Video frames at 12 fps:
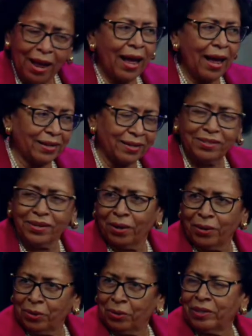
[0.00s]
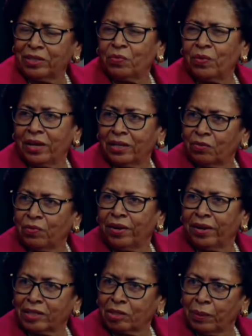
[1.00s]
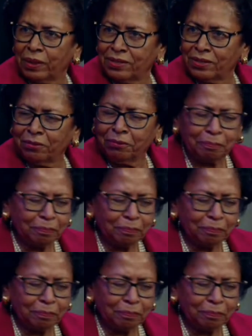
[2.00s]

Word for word: I can tell you, it's, okay. it's very expensive. Right.